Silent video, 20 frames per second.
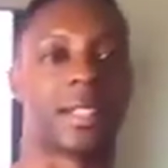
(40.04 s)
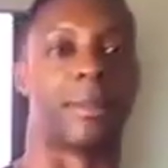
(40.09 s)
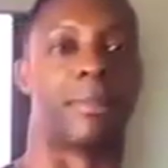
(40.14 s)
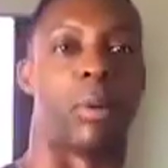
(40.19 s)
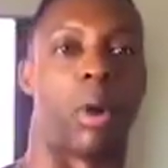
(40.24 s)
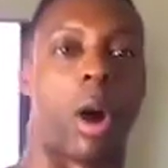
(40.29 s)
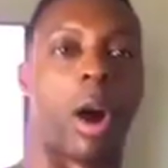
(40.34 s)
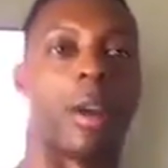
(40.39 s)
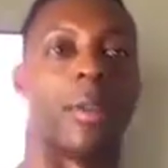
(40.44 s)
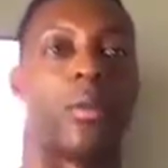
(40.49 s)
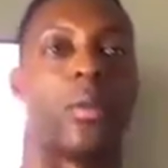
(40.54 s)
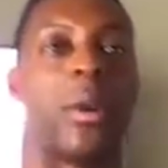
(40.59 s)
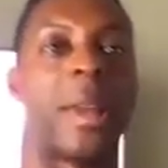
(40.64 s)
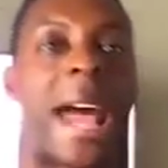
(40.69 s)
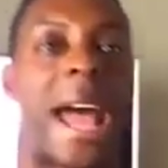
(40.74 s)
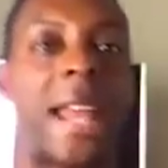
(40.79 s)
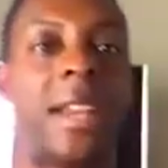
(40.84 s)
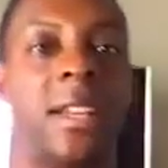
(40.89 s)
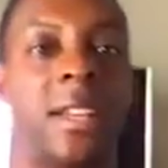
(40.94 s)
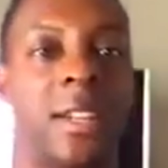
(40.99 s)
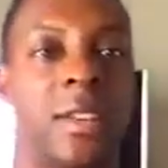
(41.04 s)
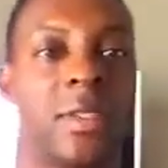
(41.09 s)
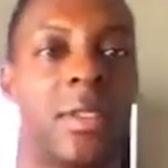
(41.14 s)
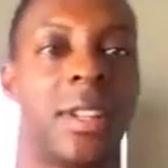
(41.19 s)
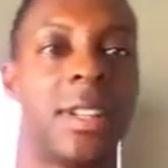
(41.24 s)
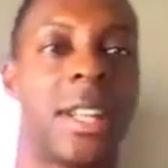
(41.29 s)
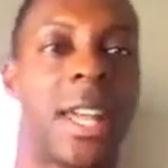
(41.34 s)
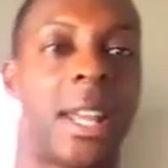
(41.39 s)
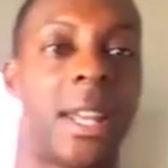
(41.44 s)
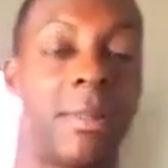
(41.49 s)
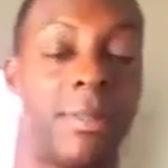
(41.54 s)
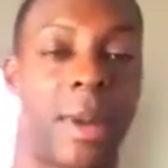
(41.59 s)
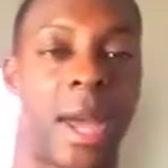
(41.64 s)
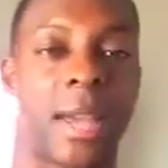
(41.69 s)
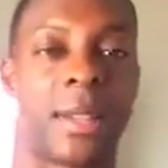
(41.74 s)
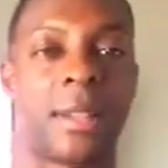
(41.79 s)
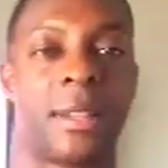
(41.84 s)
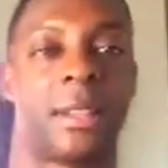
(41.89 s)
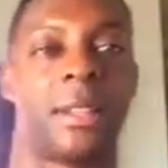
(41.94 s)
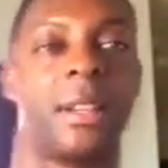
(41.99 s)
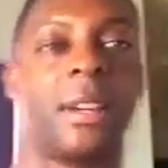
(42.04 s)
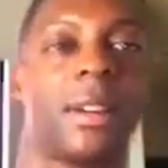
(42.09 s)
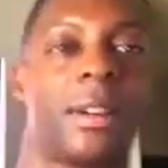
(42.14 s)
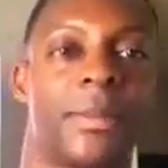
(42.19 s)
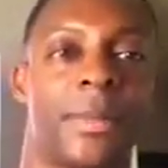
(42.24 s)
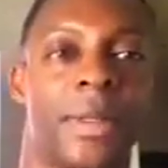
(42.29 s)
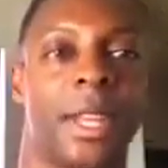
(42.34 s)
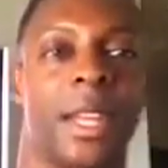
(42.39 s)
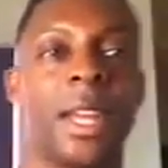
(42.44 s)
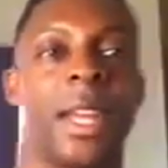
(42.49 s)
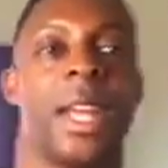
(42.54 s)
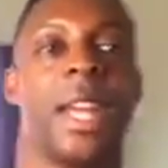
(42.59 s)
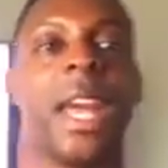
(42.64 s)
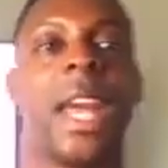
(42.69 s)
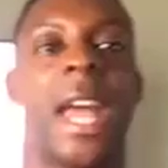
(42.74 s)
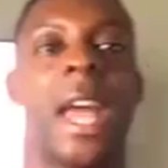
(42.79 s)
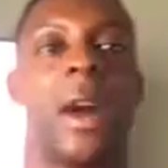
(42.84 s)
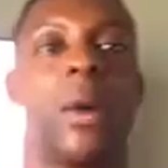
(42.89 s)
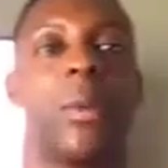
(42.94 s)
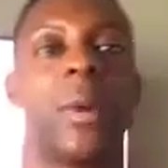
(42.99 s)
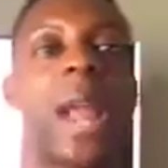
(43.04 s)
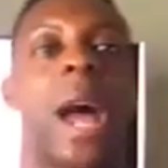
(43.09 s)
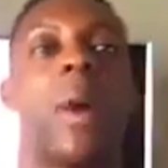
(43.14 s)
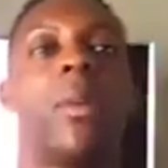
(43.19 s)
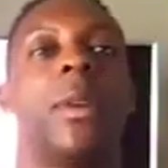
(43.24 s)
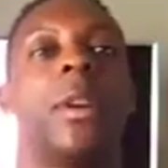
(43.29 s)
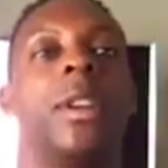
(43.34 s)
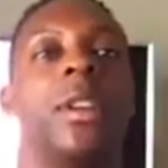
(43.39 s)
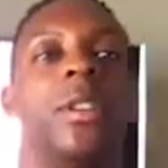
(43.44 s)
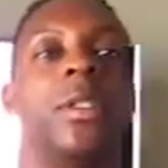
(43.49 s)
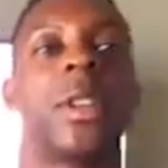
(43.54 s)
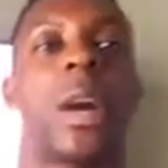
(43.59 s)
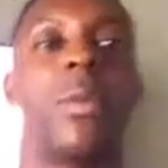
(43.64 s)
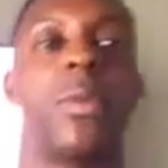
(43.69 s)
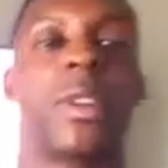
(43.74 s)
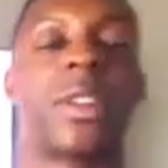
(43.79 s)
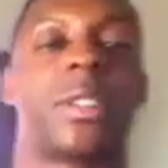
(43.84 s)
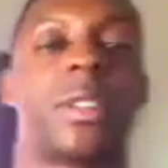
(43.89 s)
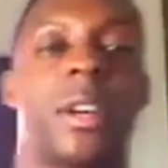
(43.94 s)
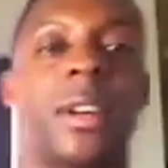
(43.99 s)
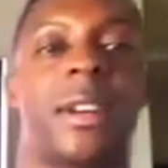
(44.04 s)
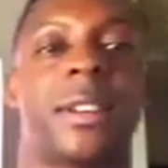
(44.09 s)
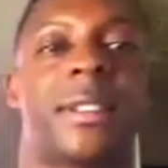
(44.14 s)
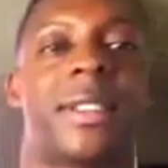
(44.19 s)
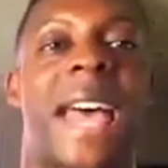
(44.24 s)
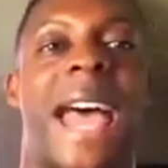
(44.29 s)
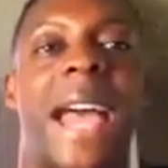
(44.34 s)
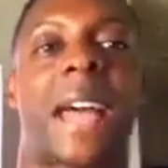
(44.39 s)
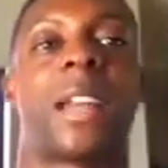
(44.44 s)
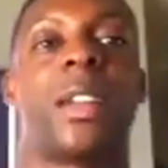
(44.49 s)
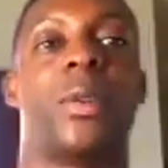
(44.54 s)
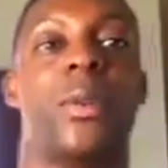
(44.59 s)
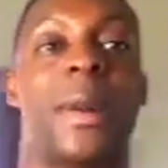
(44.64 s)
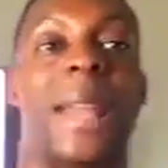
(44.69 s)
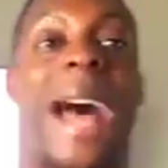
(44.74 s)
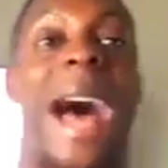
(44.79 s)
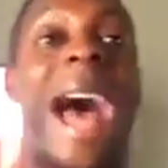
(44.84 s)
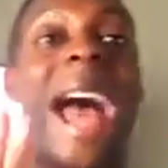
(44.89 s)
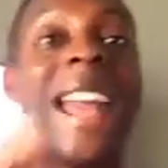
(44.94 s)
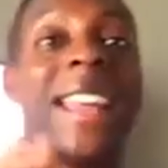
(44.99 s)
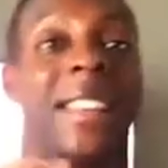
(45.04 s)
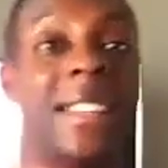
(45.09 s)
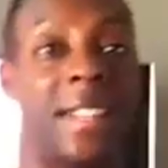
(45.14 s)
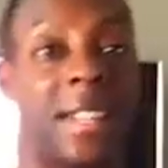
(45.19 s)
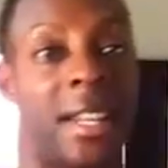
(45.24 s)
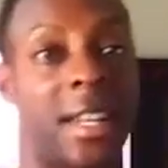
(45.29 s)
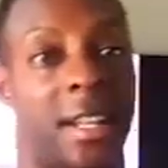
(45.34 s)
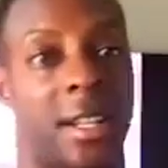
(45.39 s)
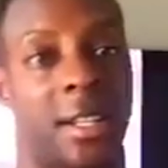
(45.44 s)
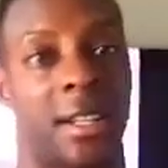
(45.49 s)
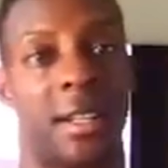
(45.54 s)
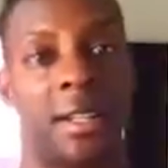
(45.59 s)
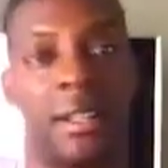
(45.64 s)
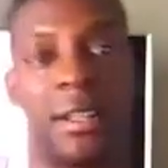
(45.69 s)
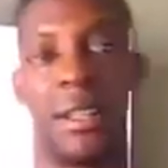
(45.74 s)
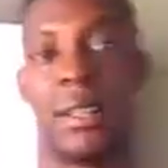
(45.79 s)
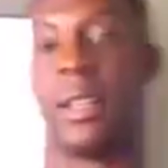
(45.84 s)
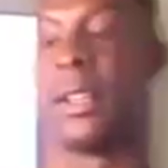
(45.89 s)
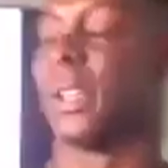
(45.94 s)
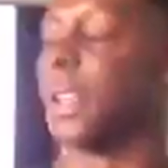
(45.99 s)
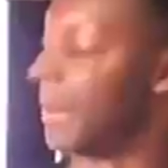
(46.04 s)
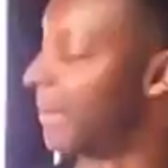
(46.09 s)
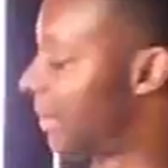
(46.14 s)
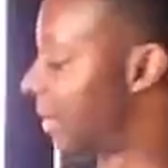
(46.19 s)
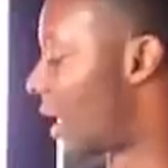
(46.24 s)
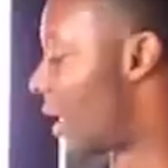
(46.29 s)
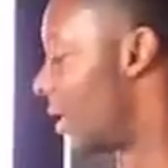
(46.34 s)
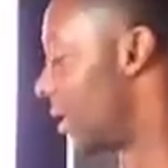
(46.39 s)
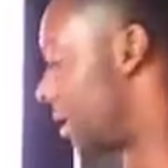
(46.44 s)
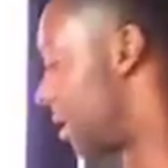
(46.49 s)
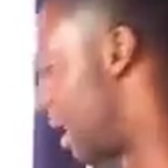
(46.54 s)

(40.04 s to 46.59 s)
part of what I do on a daily basis here. And what I want to do is I want to share exactly what I did. Let me turn this